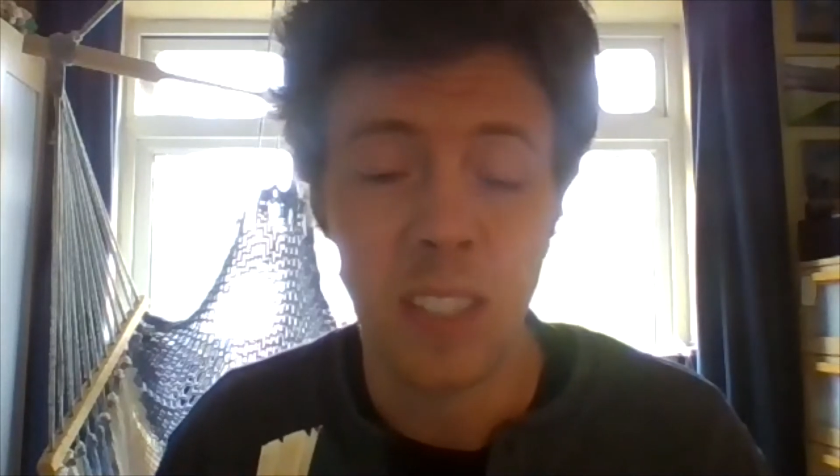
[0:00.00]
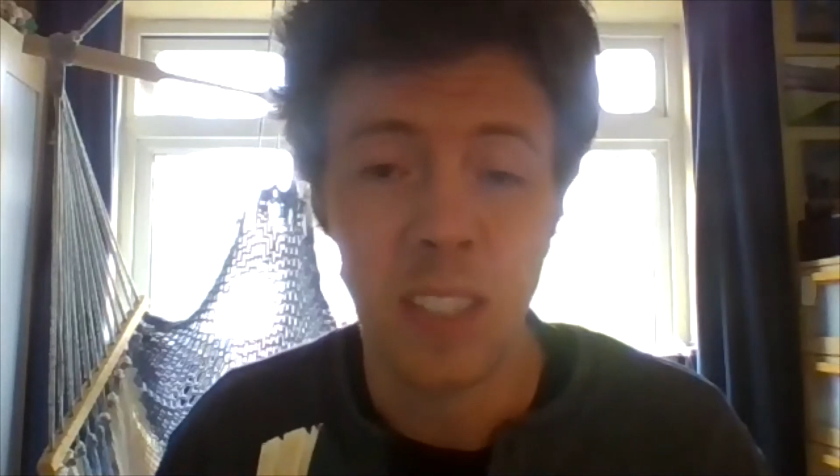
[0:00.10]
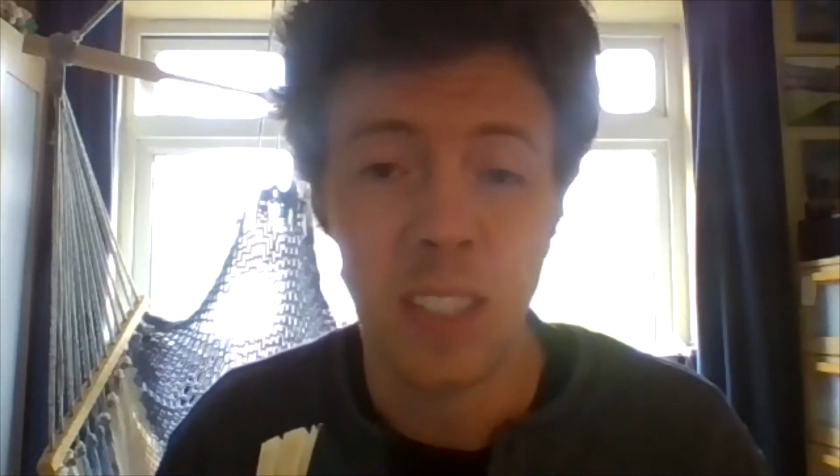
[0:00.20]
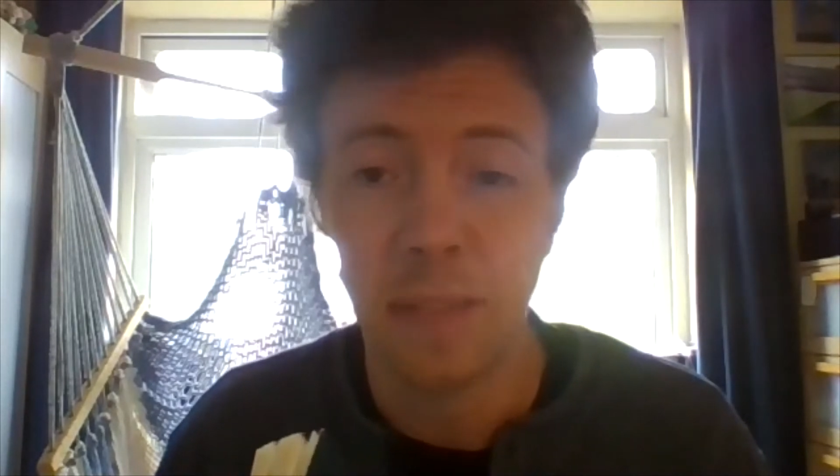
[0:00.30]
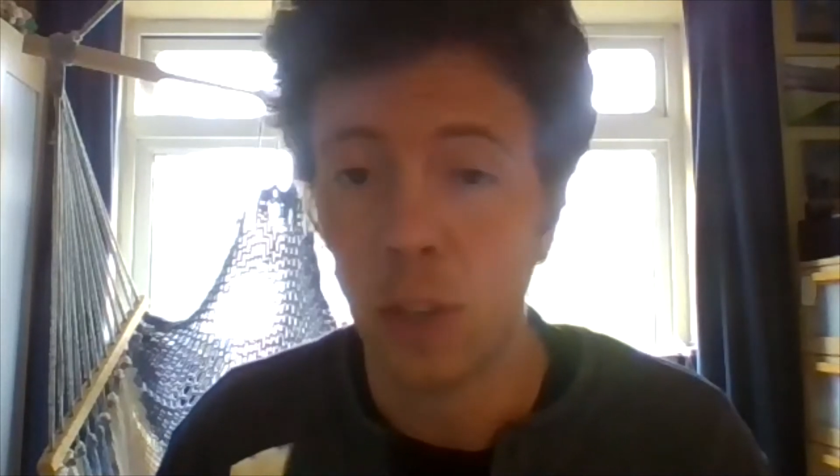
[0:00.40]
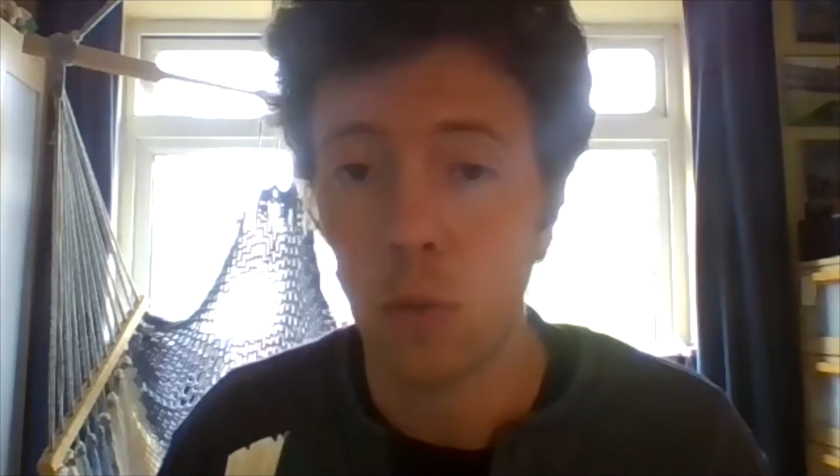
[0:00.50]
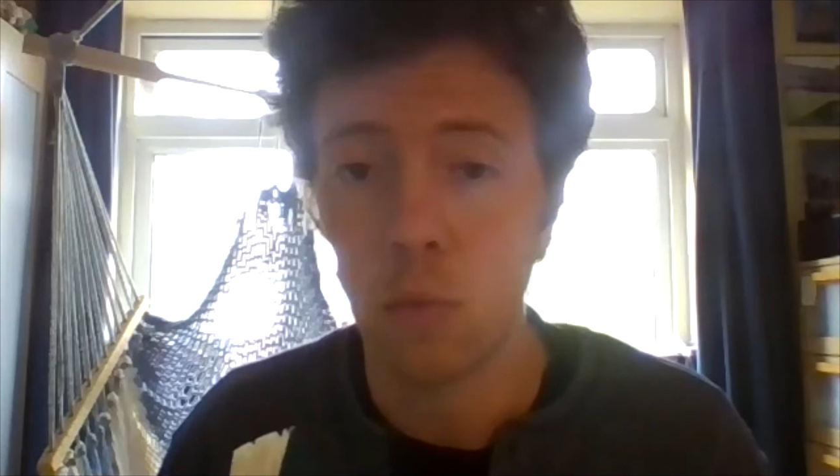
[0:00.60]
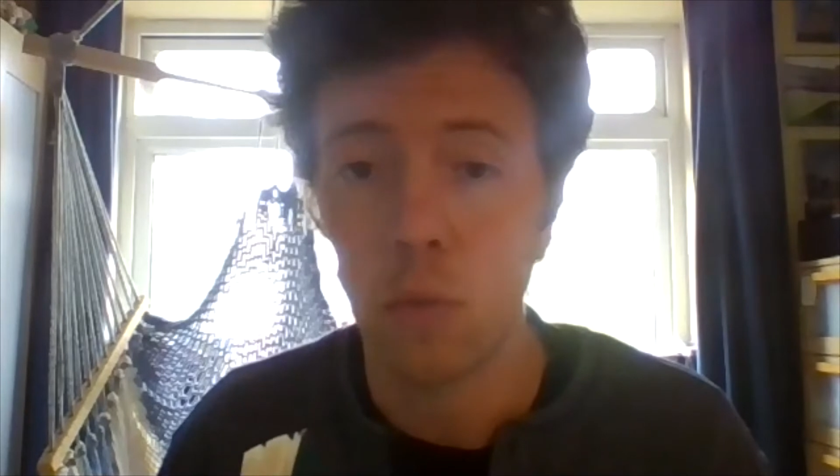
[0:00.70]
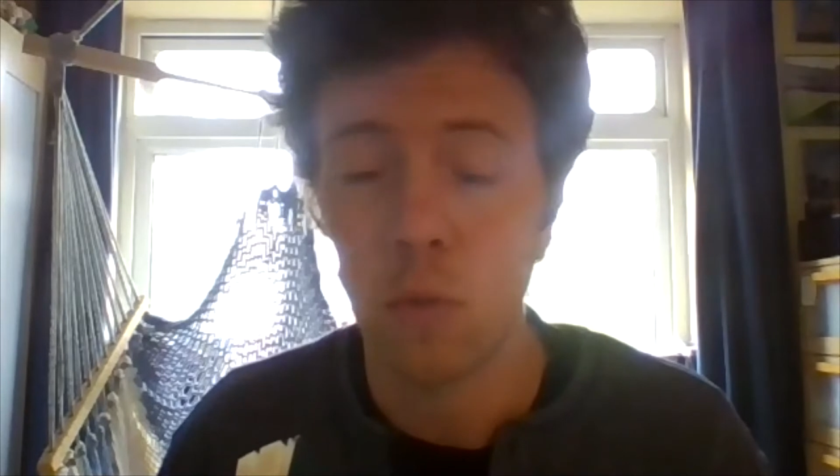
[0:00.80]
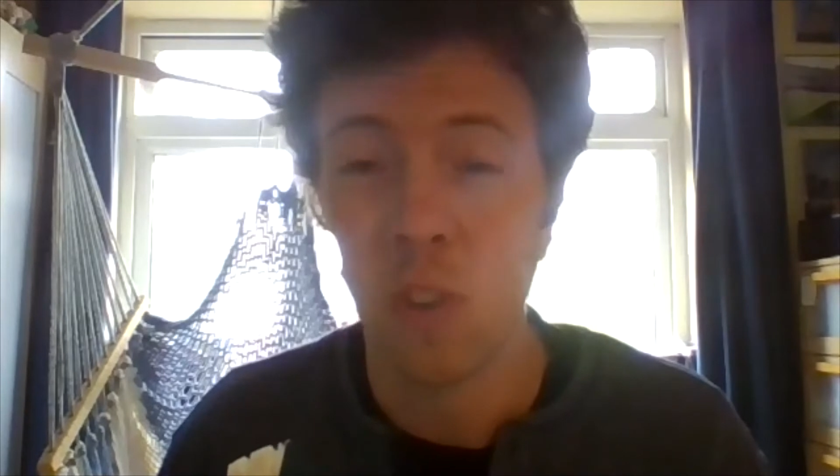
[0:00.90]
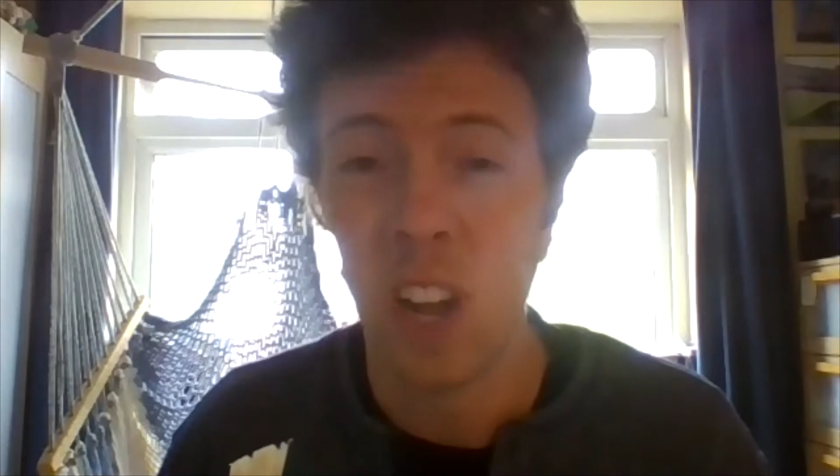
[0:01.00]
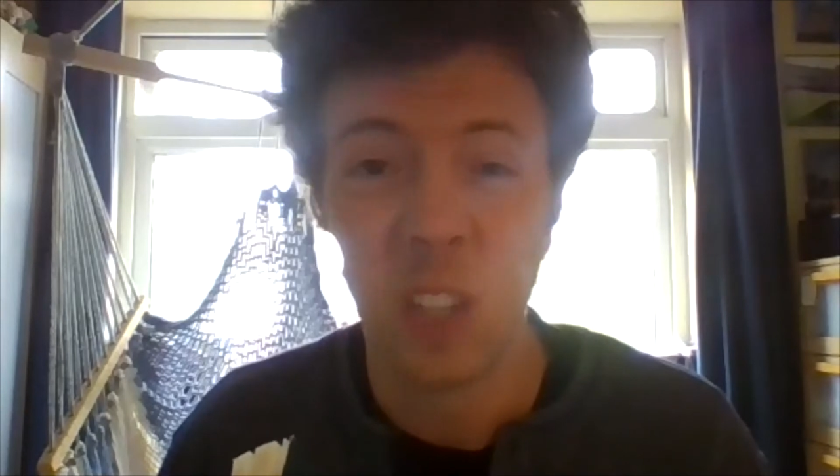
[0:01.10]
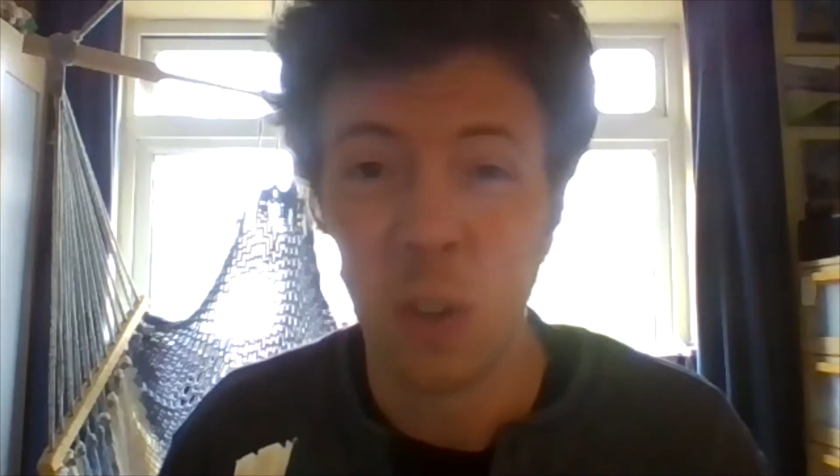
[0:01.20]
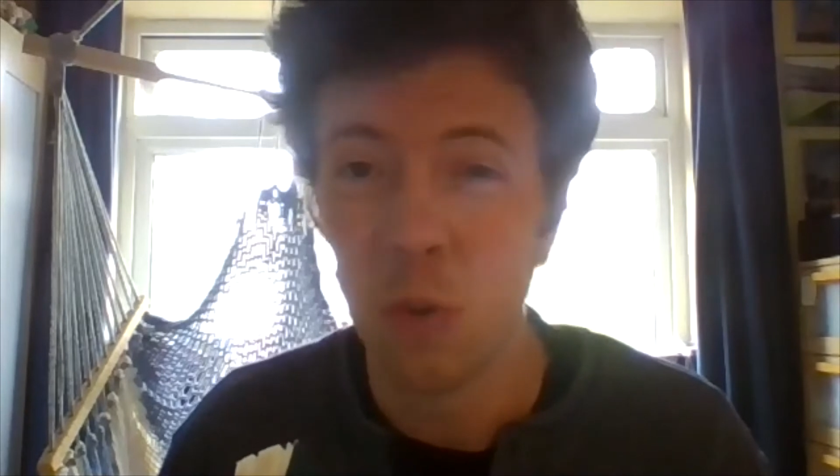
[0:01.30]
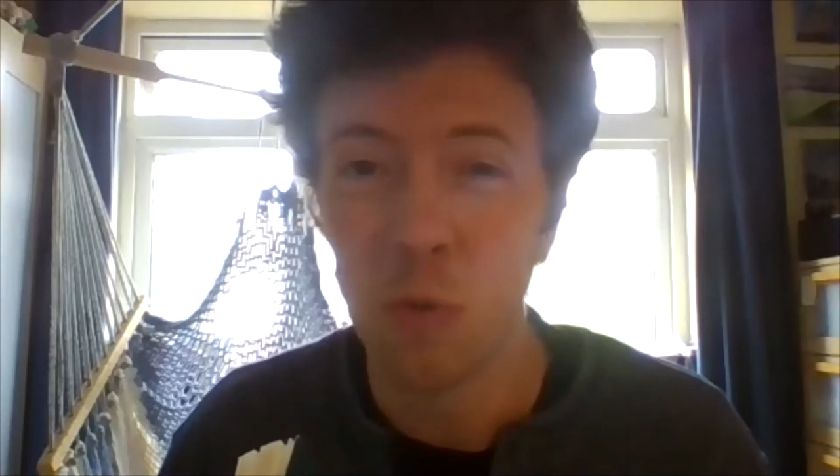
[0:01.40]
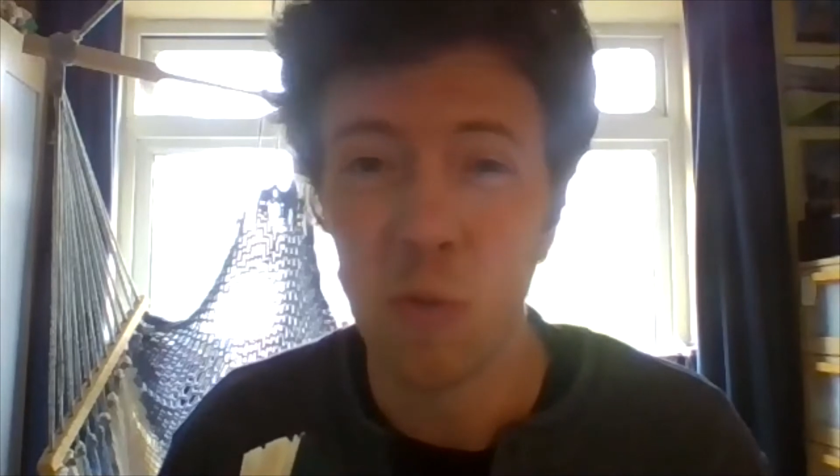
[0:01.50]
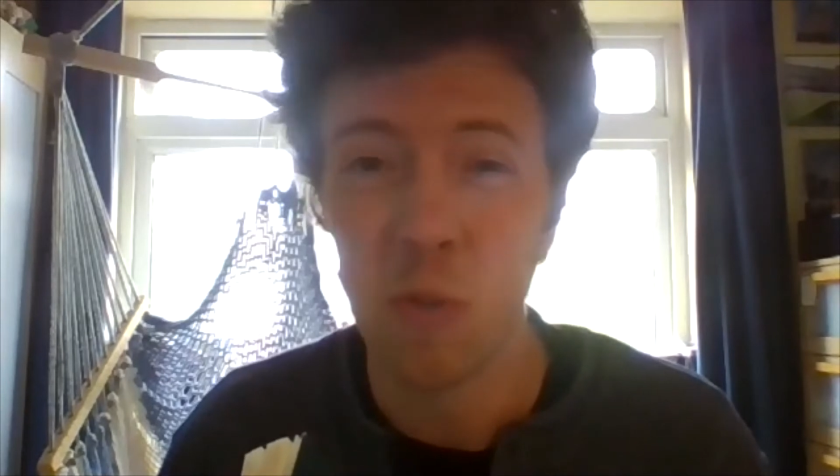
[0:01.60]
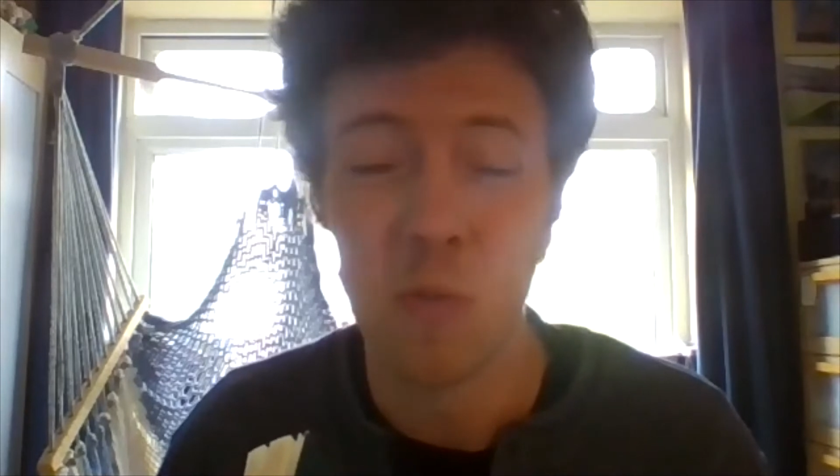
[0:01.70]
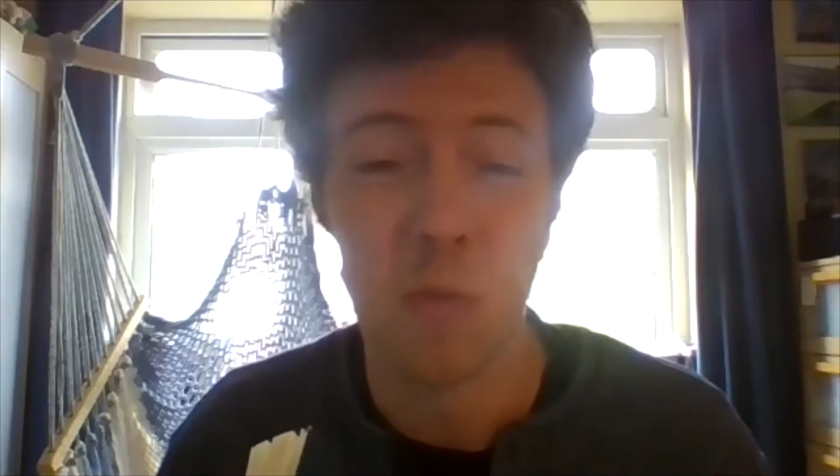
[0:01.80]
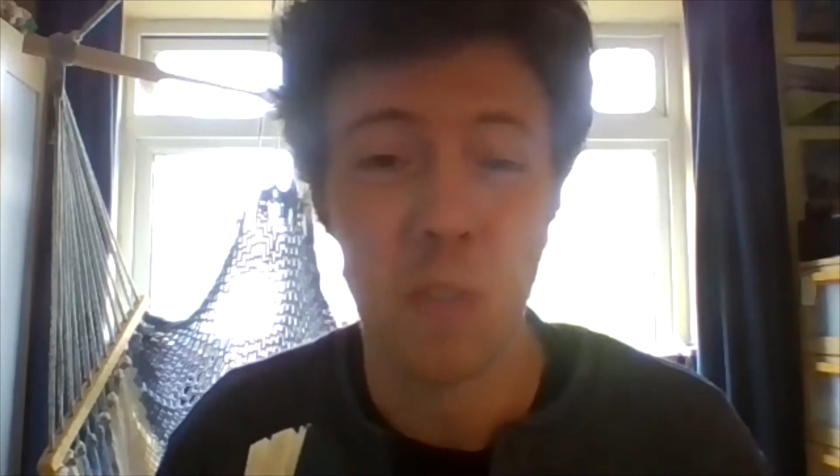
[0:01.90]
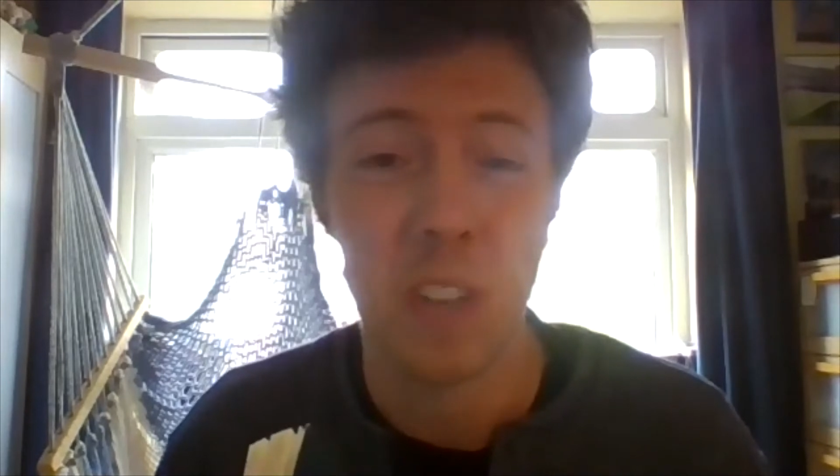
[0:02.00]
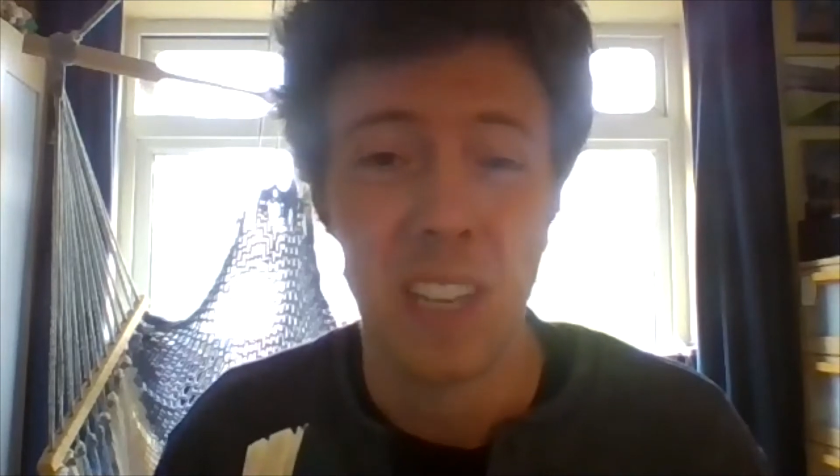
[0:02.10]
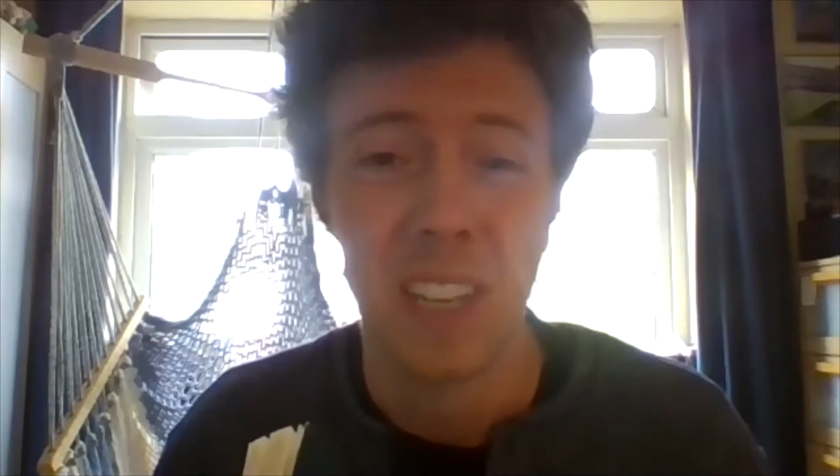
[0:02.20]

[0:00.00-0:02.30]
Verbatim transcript: difficult or uncool or